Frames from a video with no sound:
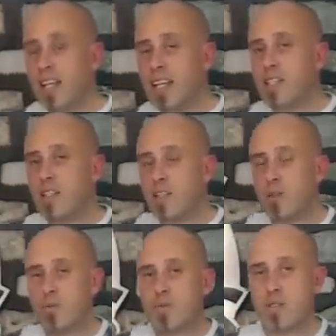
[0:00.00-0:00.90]
it's going to
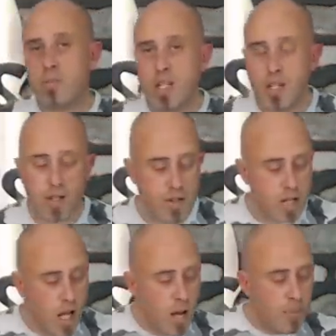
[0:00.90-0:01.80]
cause some issues,
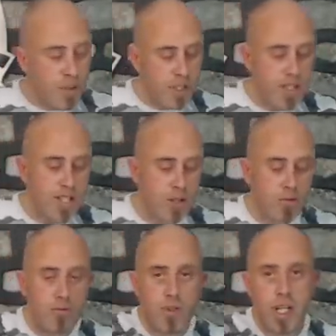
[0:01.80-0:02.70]
but you're still
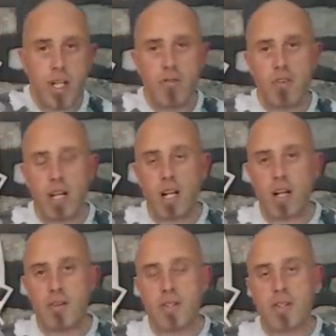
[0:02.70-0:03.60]
really, really
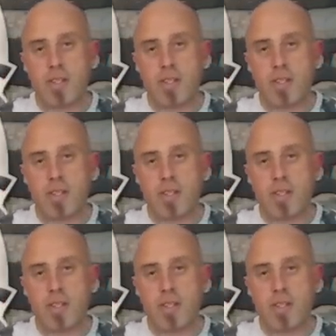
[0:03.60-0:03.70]
close to the